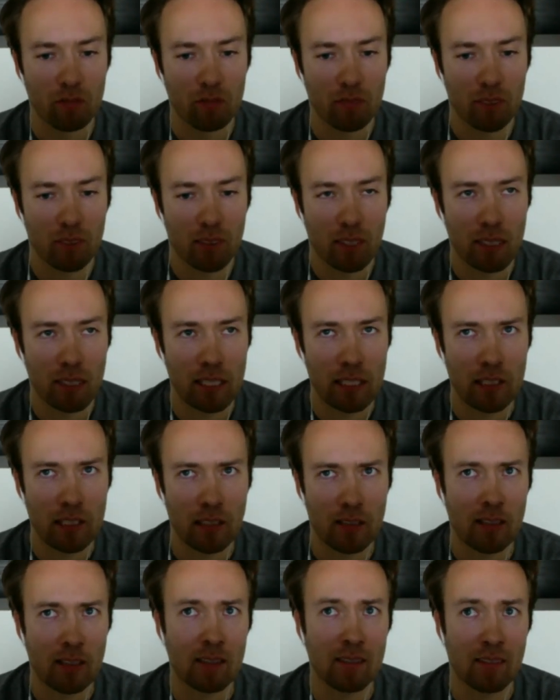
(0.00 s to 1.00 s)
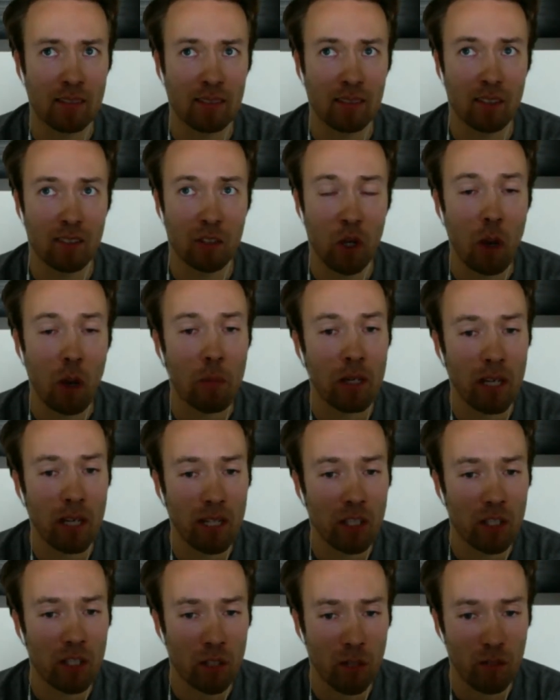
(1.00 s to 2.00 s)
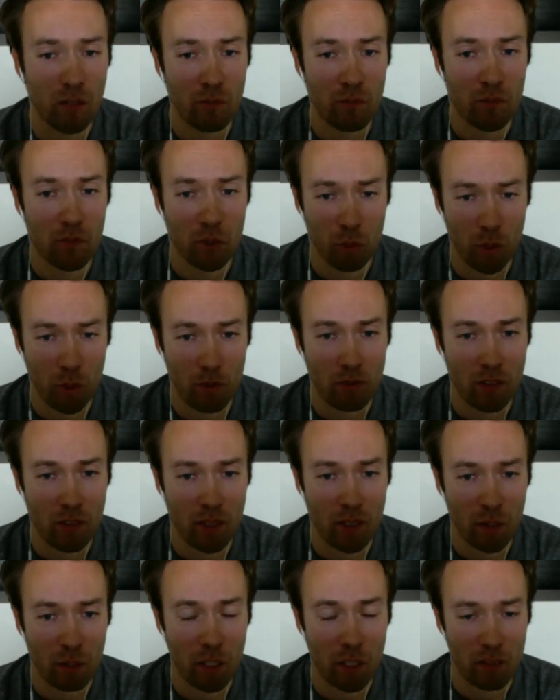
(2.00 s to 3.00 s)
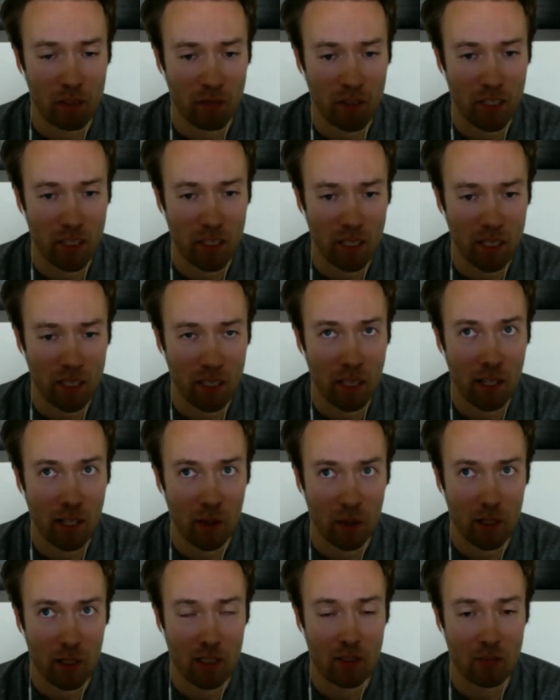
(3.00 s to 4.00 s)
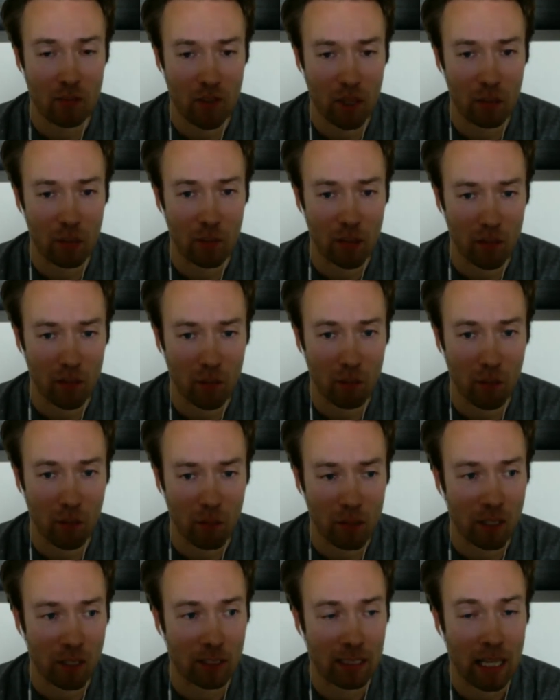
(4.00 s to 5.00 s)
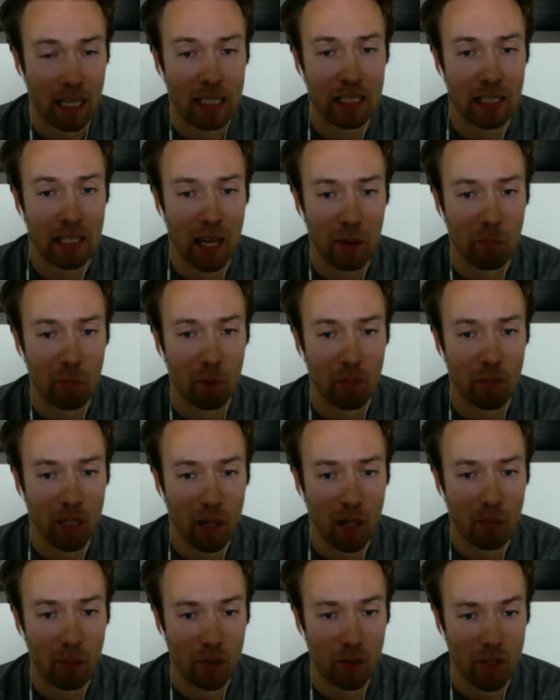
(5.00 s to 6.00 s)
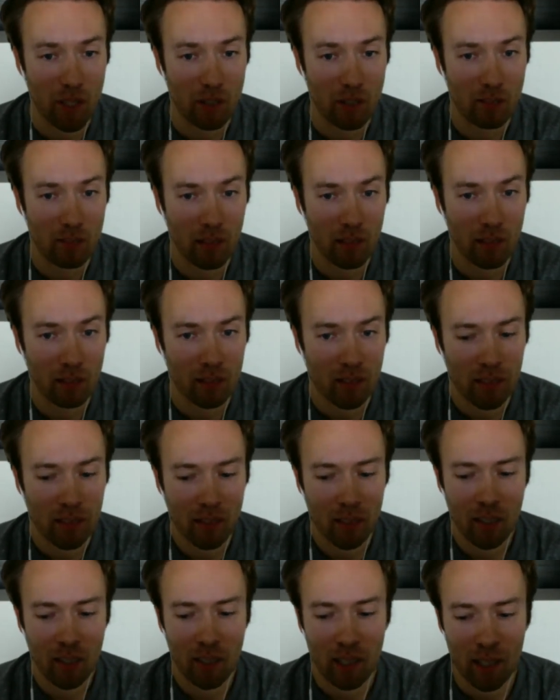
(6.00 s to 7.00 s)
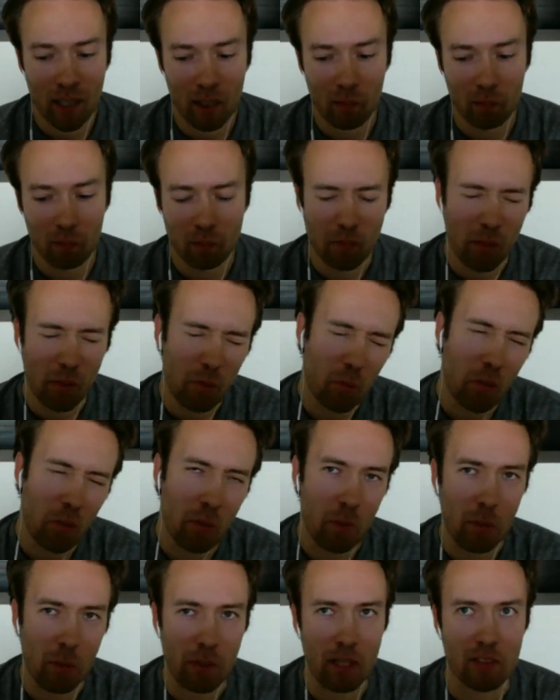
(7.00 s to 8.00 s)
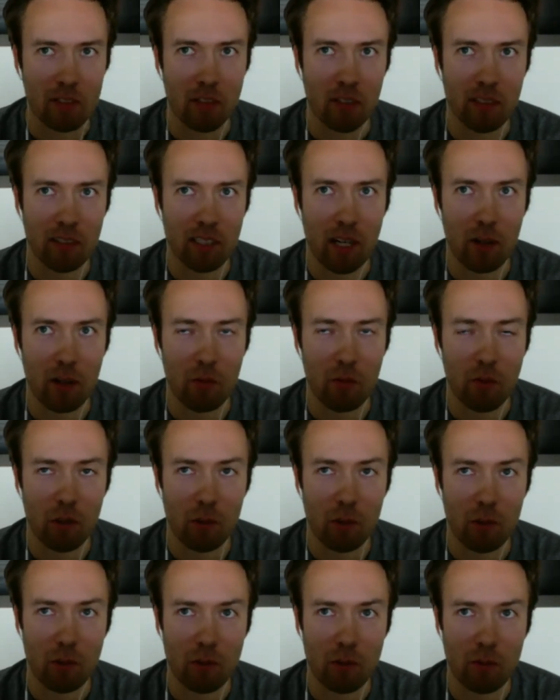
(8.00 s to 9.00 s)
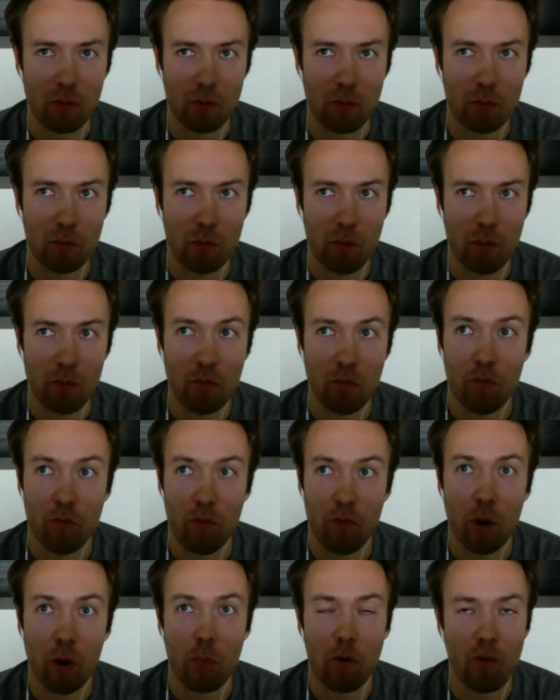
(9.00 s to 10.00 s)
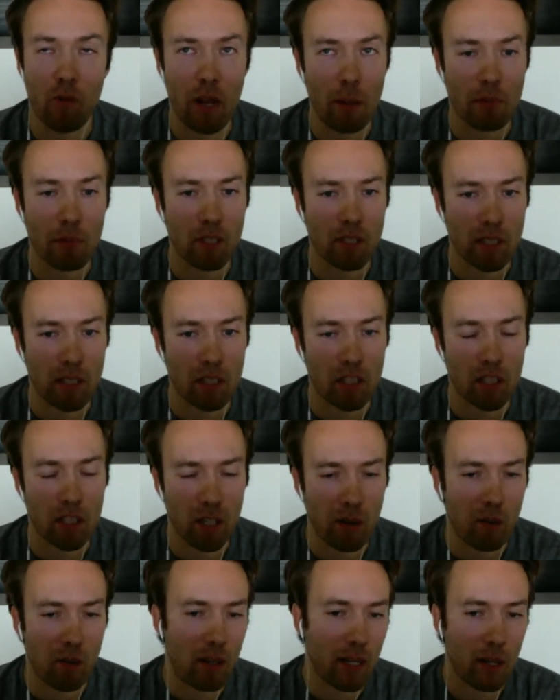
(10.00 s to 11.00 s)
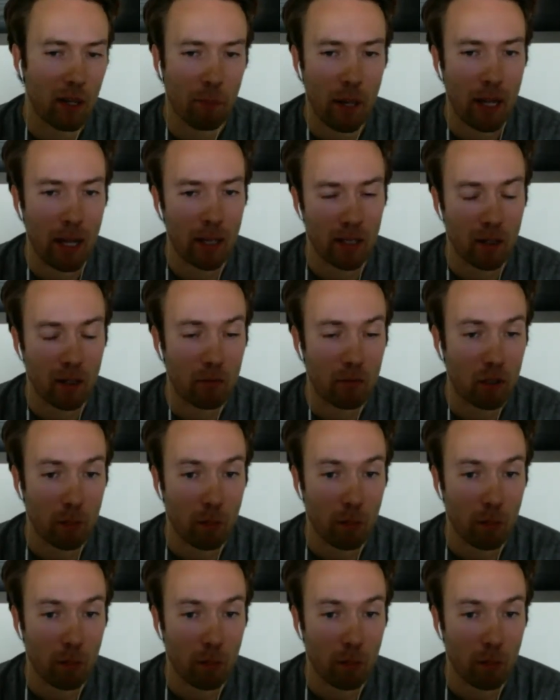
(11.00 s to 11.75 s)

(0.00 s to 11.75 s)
Like, it's the domination of Swift and Objective-C in iOS development is probably like 99.9%, right? Maybe that's not entirely fair. There's a fair number of apps that then share like a backend of some